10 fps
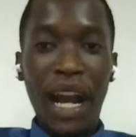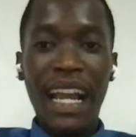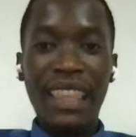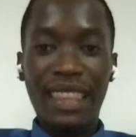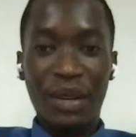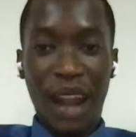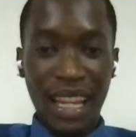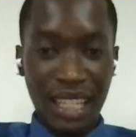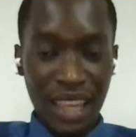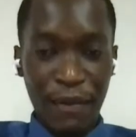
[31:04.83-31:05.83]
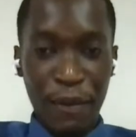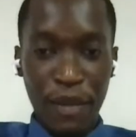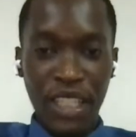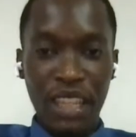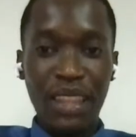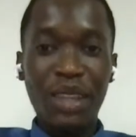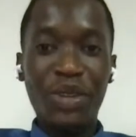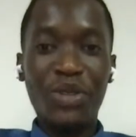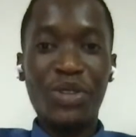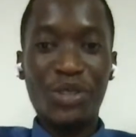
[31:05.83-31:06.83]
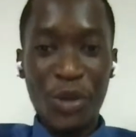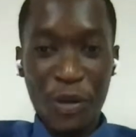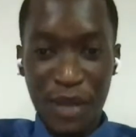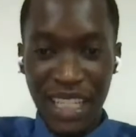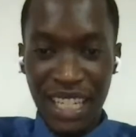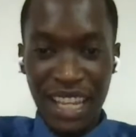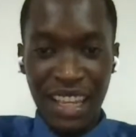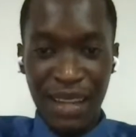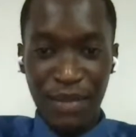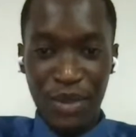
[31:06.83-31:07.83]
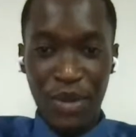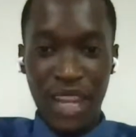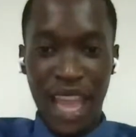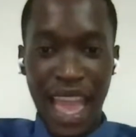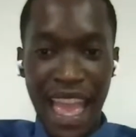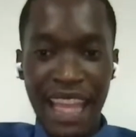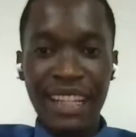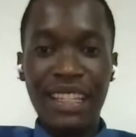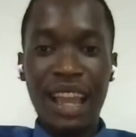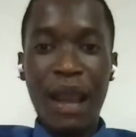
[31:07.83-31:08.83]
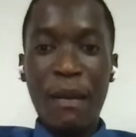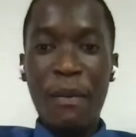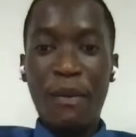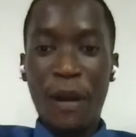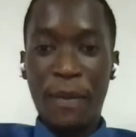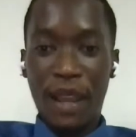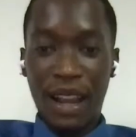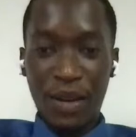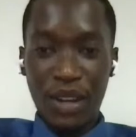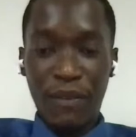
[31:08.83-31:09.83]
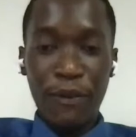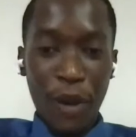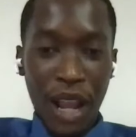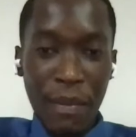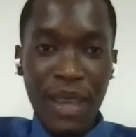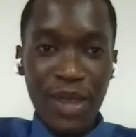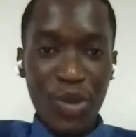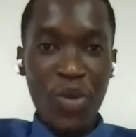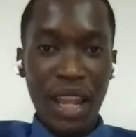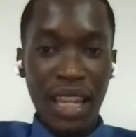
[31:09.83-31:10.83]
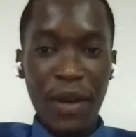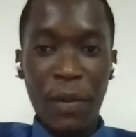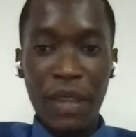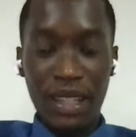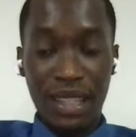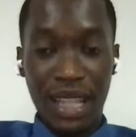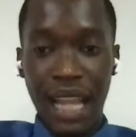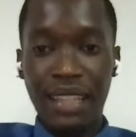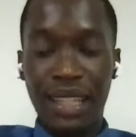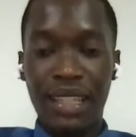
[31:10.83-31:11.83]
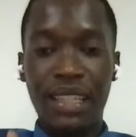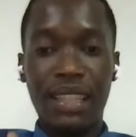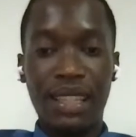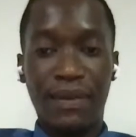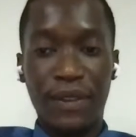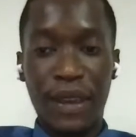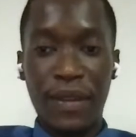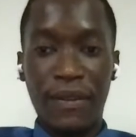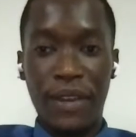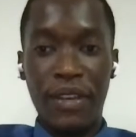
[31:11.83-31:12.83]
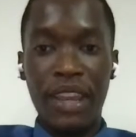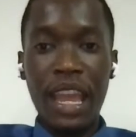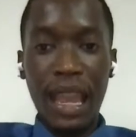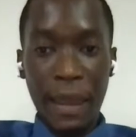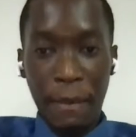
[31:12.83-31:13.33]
by the right information. Thank you so much, Indian Sonda and Mwape Kaunda, for coming through and helping us digest this very, very